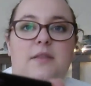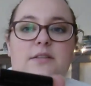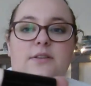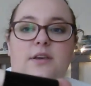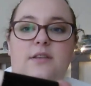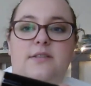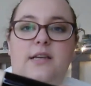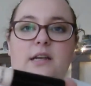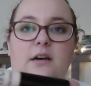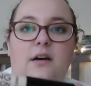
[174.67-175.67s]
This is a
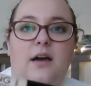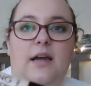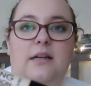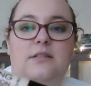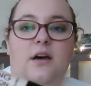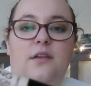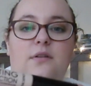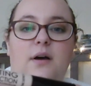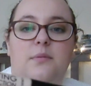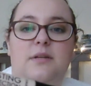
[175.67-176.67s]
concealer, and
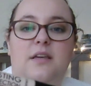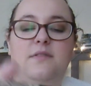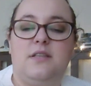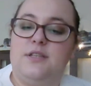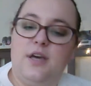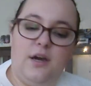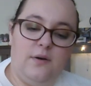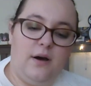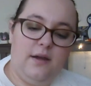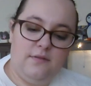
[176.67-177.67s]
I thought I would give this a
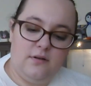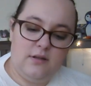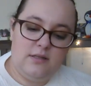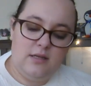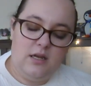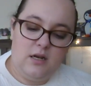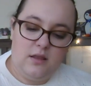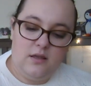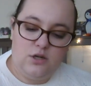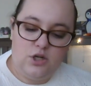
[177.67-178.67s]
go. I've got this
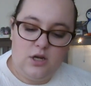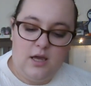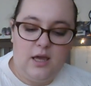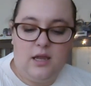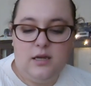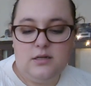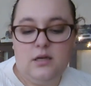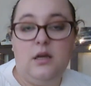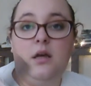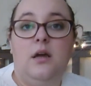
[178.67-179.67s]
in the shade
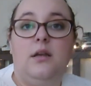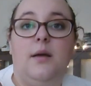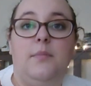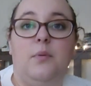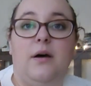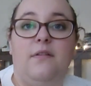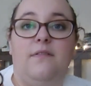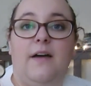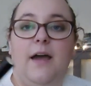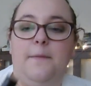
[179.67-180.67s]
number
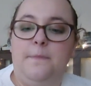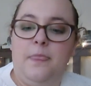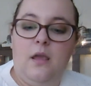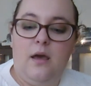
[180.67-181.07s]
1 Fair.